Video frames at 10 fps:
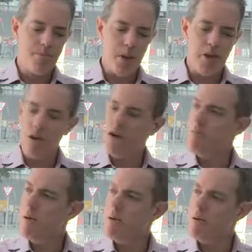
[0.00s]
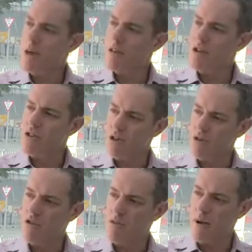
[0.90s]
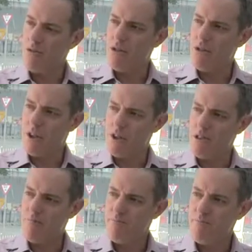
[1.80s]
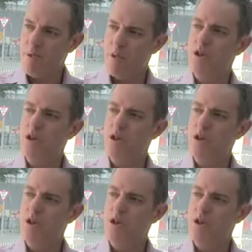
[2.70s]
and they're the people that make the decisions about these things the